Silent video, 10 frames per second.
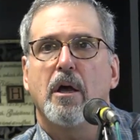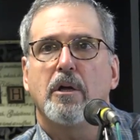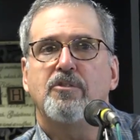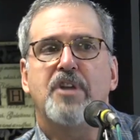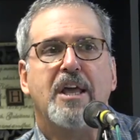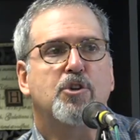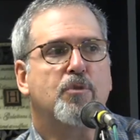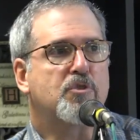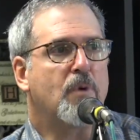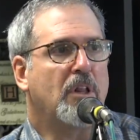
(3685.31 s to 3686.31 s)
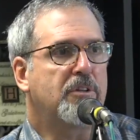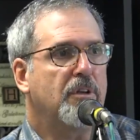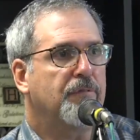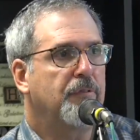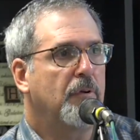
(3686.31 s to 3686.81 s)
Danger is
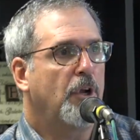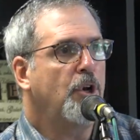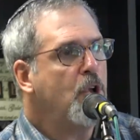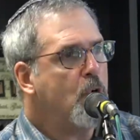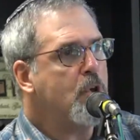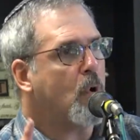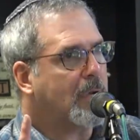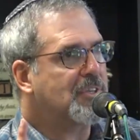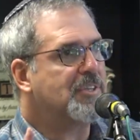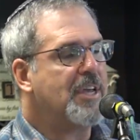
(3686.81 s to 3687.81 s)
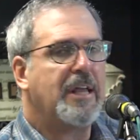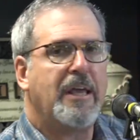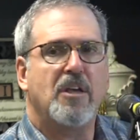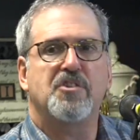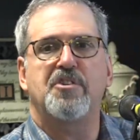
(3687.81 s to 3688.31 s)
relative. New York City
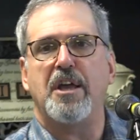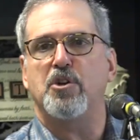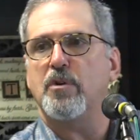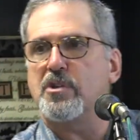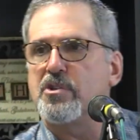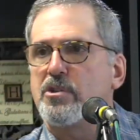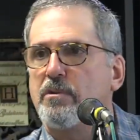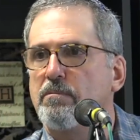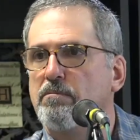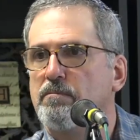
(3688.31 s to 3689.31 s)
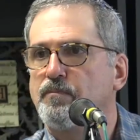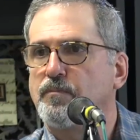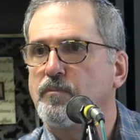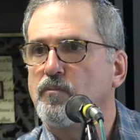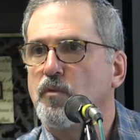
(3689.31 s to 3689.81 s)
is dangerous.
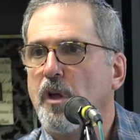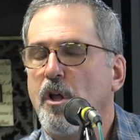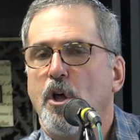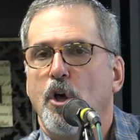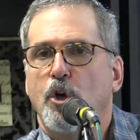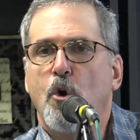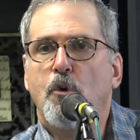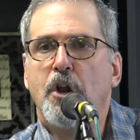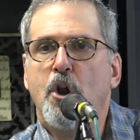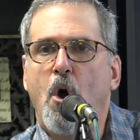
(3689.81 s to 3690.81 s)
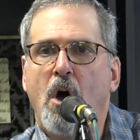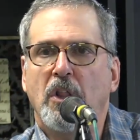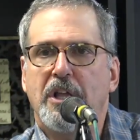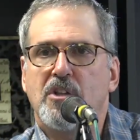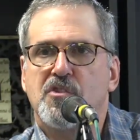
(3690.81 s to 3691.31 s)
Go to New
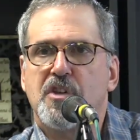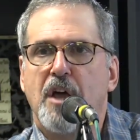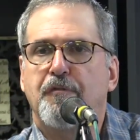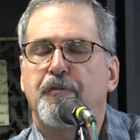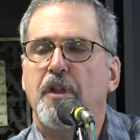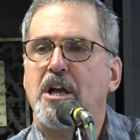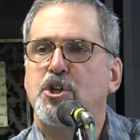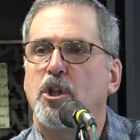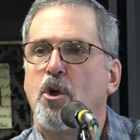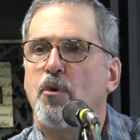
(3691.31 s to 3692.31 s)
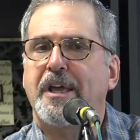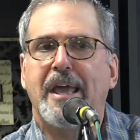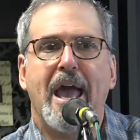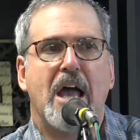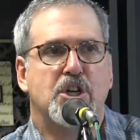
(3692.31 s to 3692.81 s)
Orleans and flash a load of
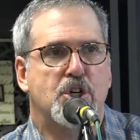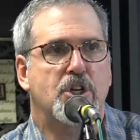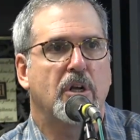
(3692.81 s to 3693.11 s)
cash.